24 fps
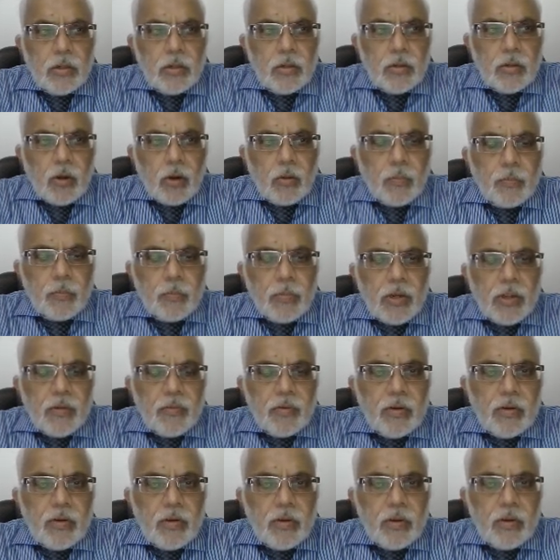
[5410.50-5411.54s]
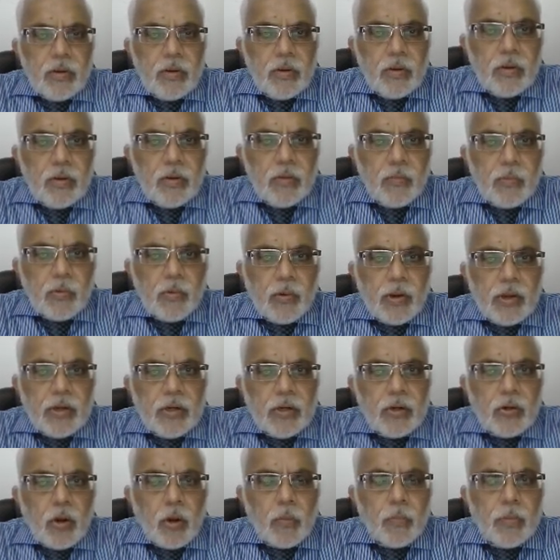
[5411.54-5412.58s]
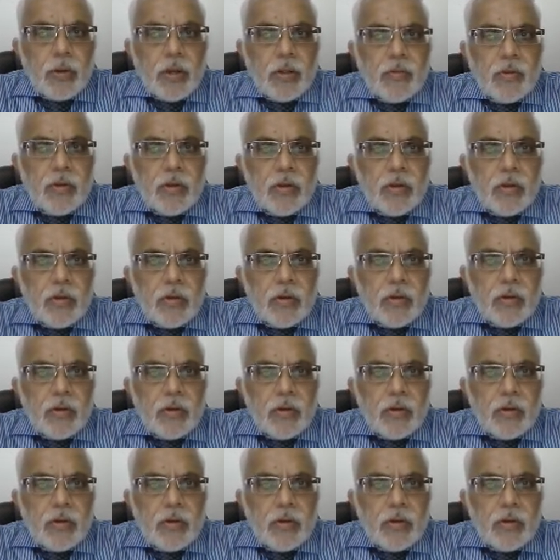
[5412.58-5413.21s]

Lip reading: top level, provided top level